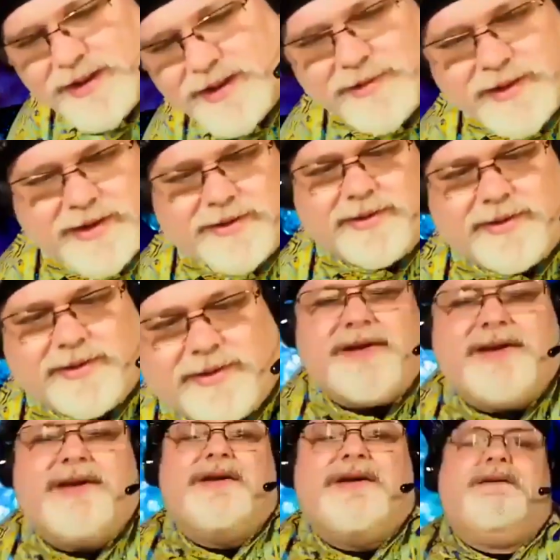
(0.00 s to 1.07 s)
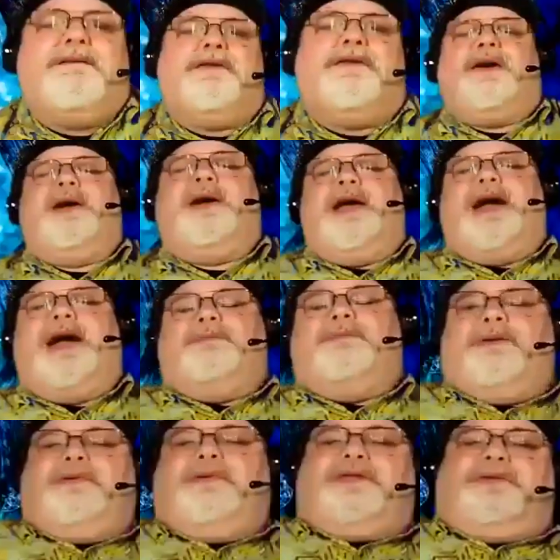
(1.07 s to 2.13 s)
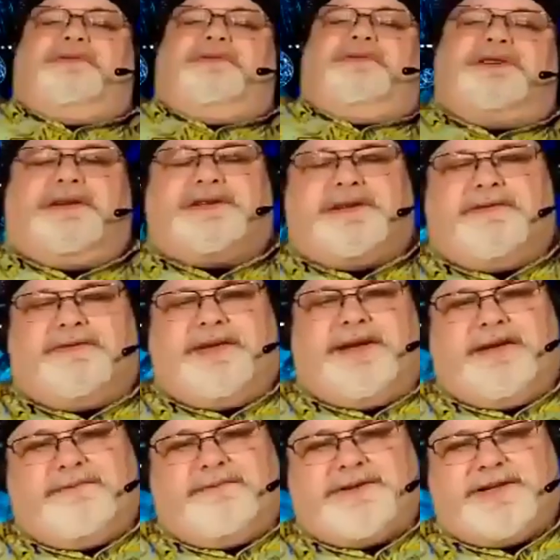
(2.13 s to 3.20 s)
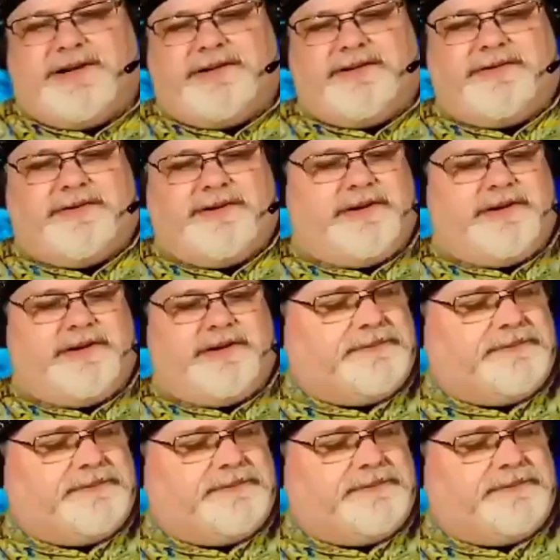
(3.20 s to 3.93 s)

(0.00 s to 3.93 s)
really cool. Very happy with the results of that particular thing.